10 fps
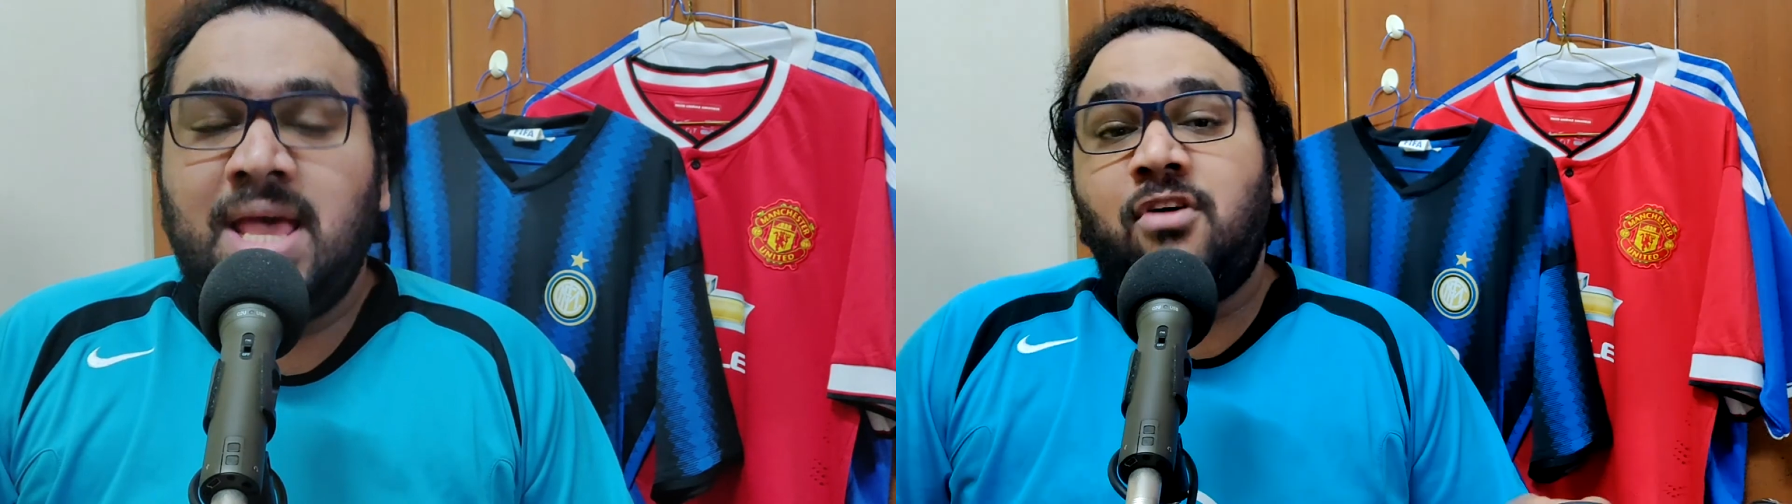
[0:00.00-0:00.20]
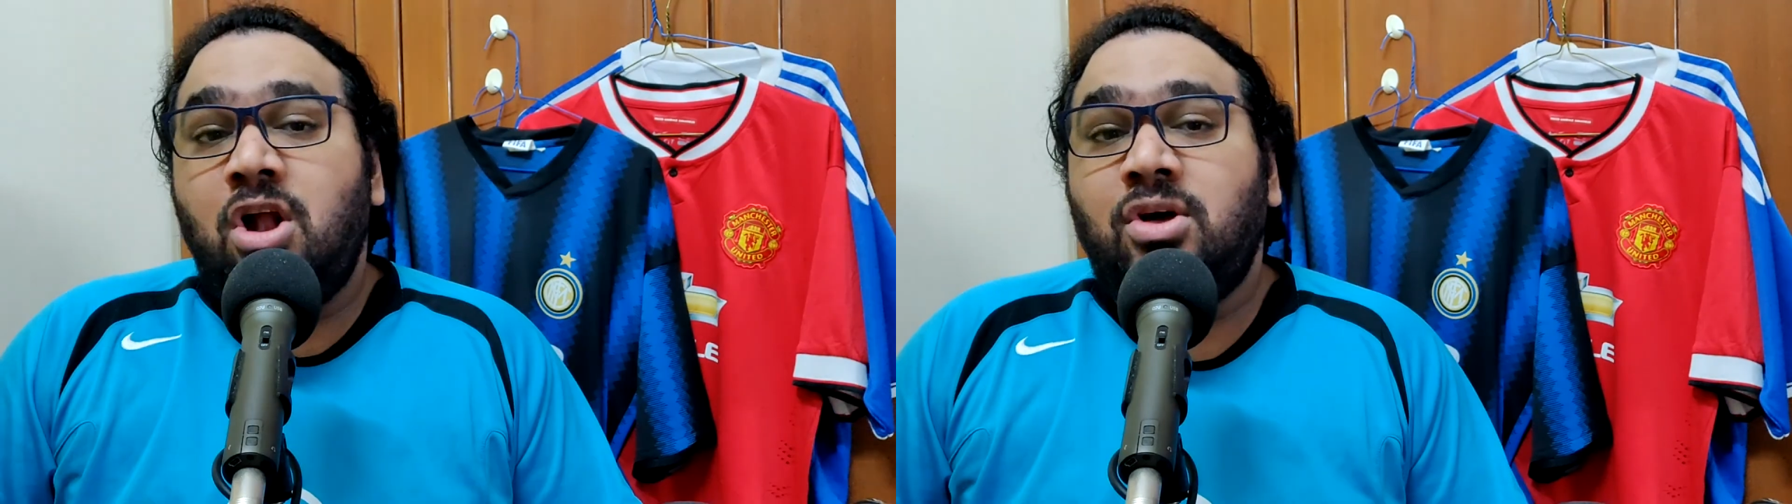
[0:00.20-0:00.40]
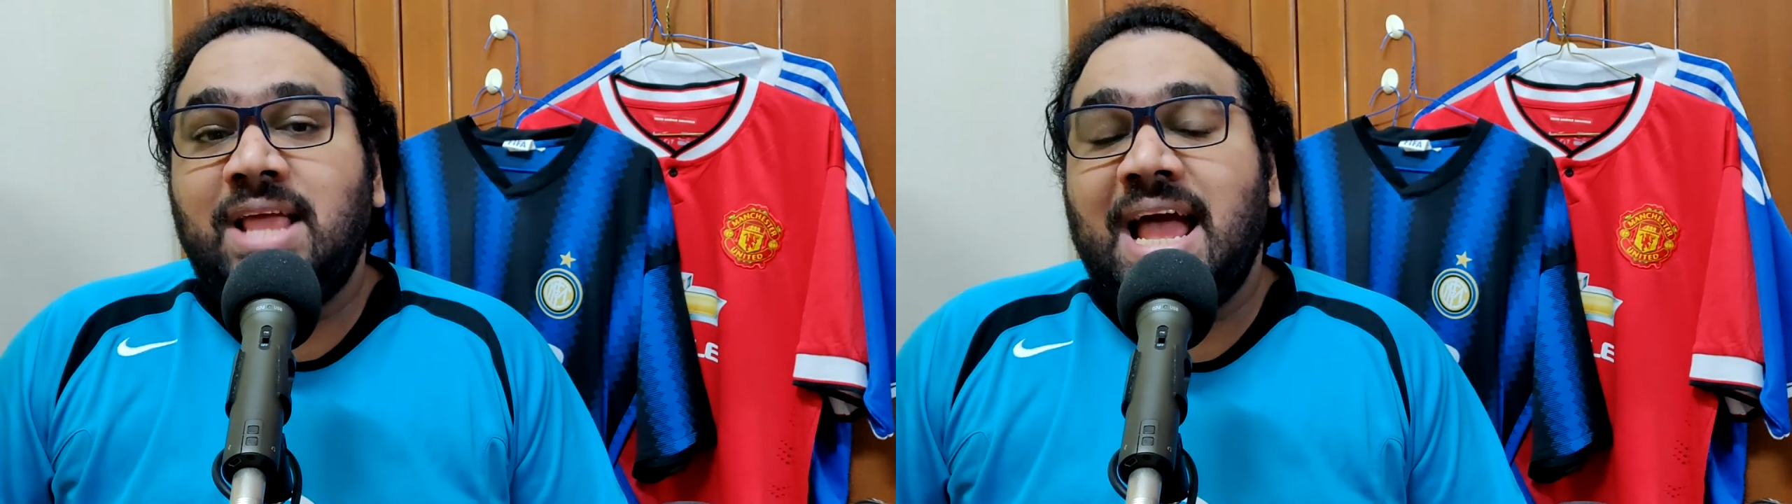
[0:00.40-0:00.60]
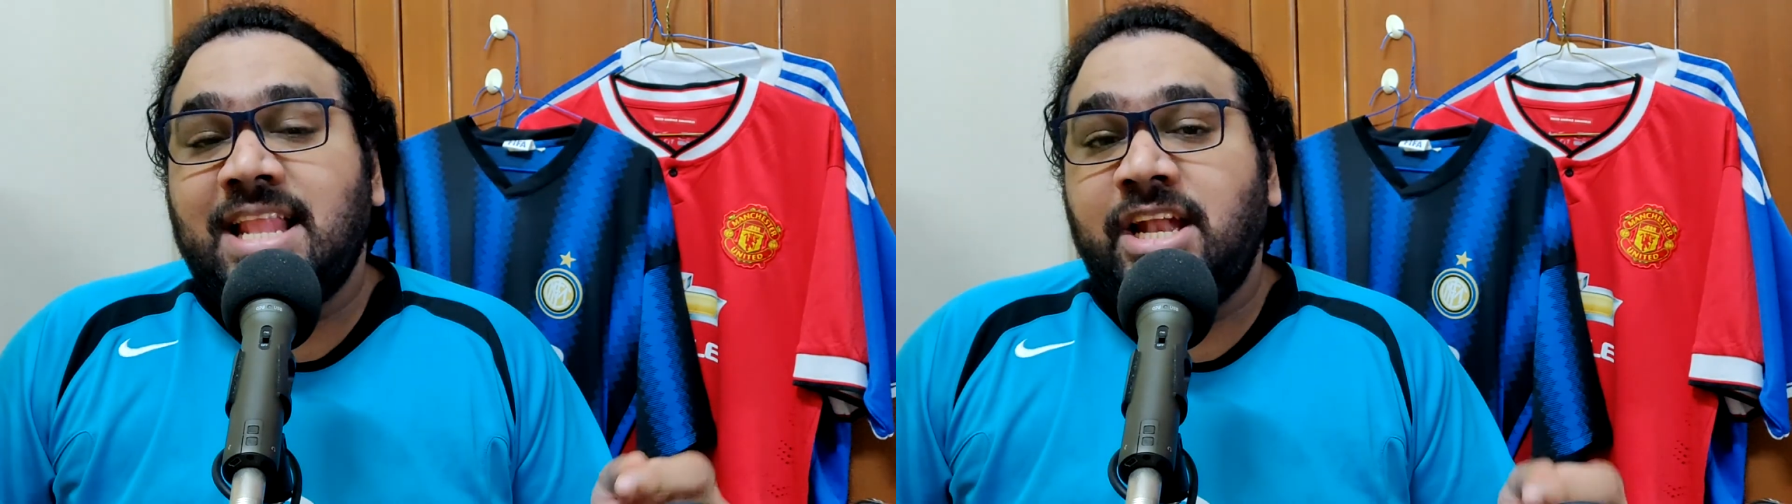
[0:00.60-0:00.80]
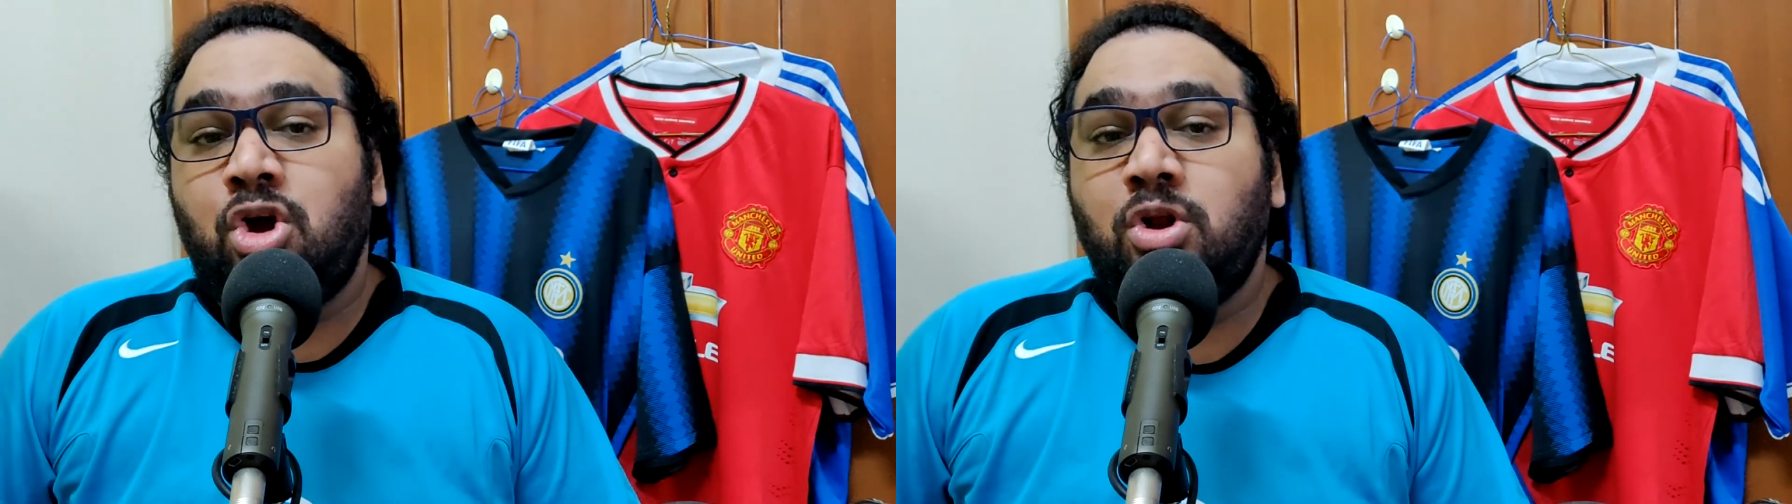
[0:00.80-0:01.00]
follow the
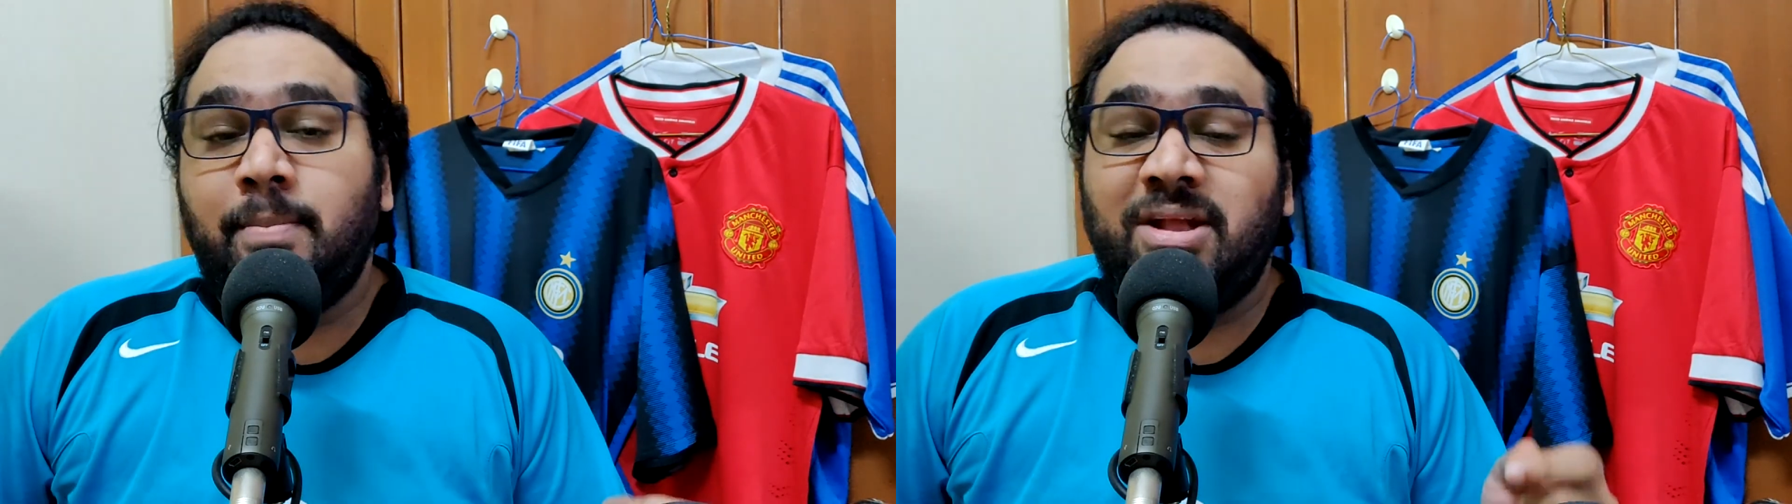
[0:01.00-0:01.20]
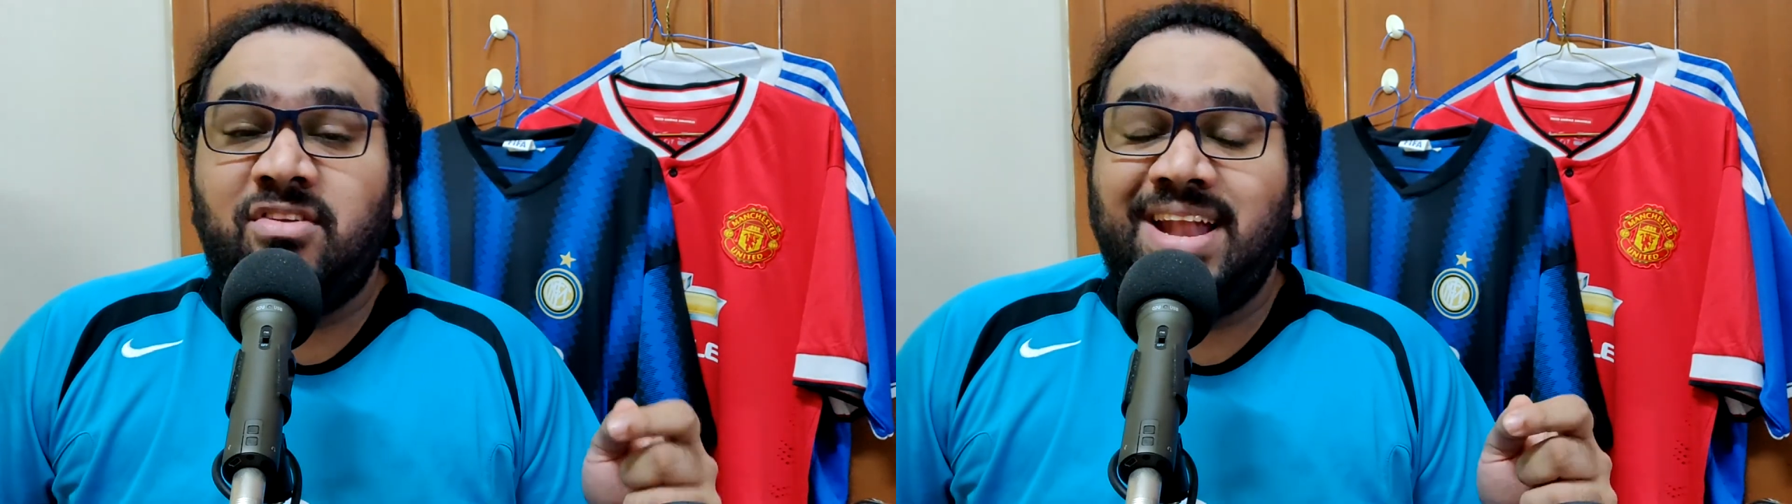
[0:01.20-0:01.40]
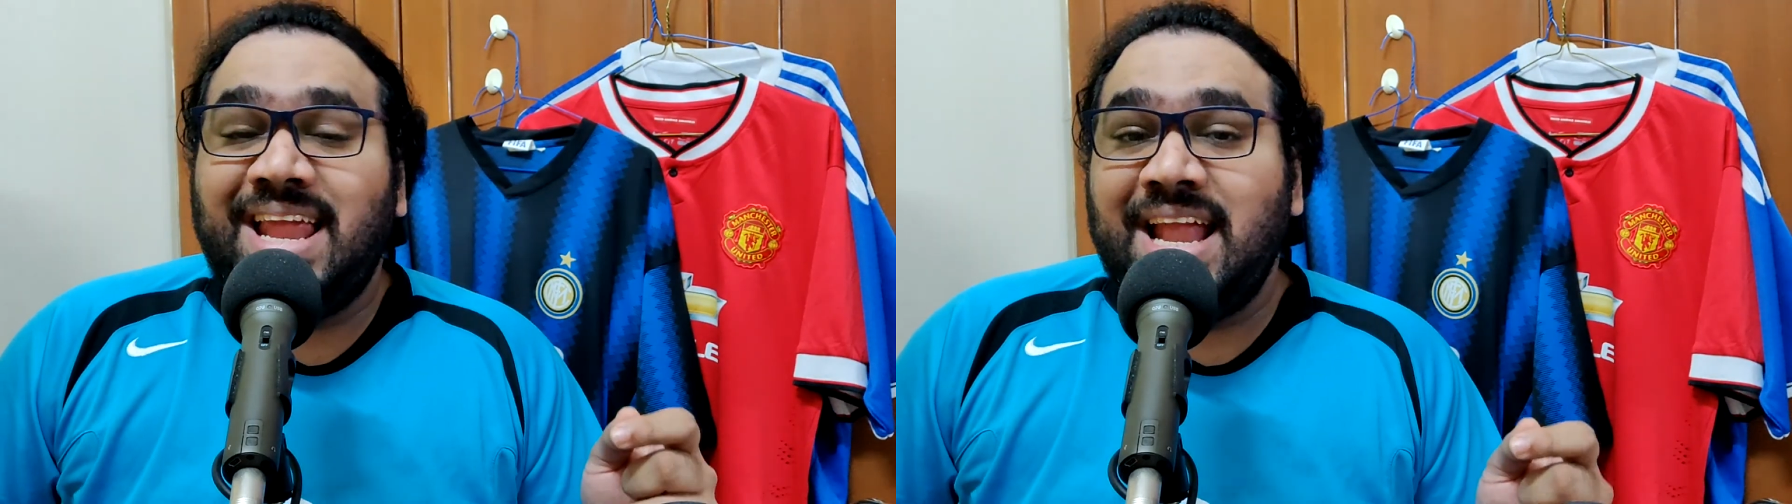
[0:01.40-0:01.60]
Atletico de Madrid